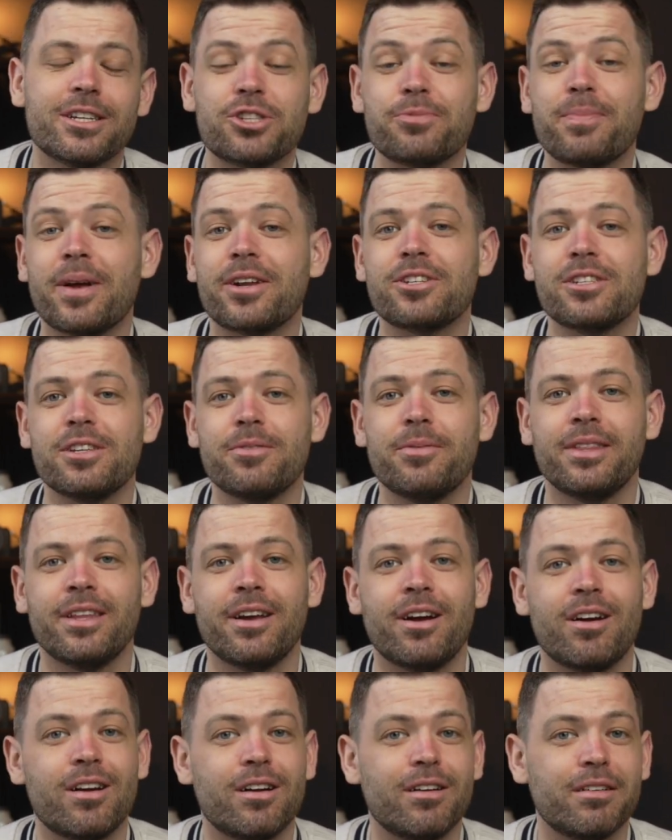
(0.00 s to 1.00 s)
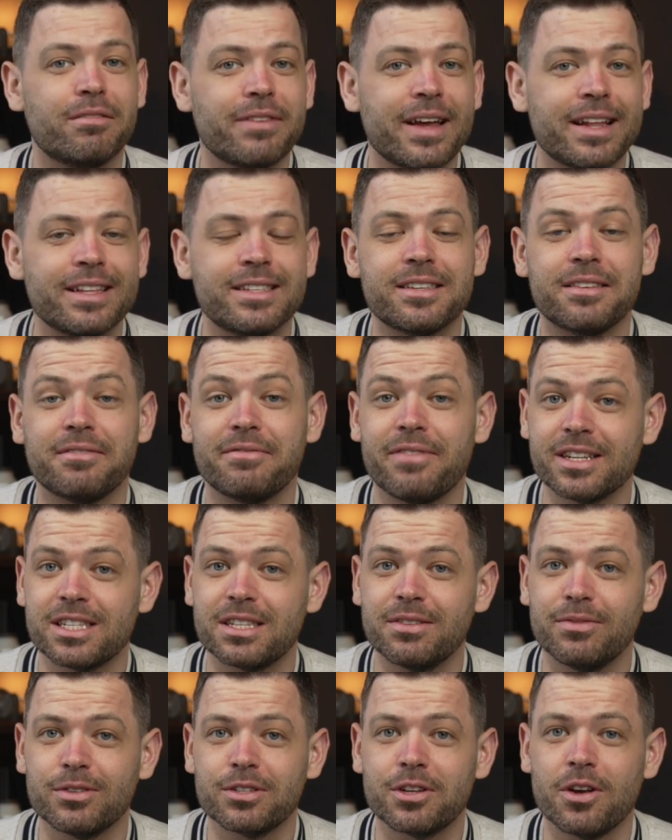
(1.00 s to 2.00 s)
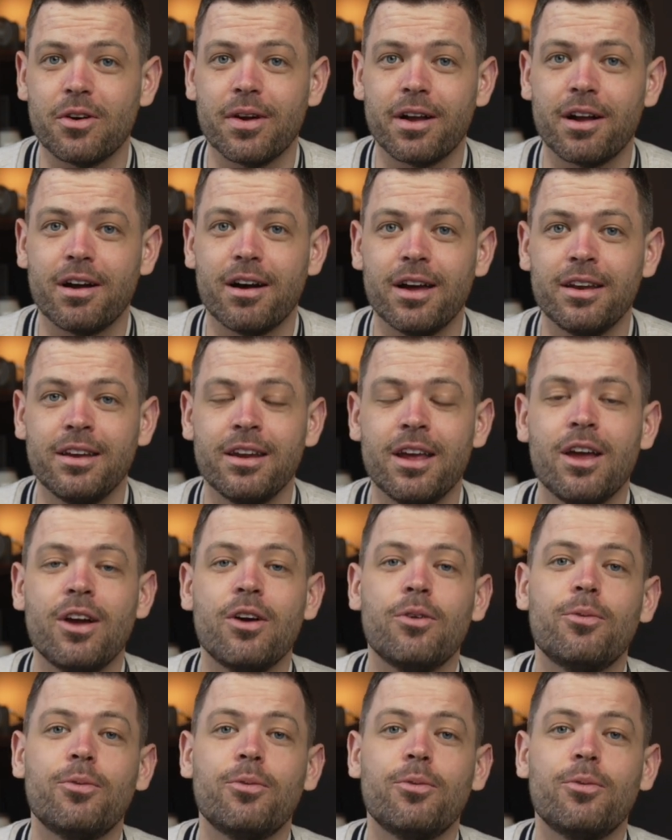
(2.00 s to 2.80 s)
especially when there are events and festivals going on,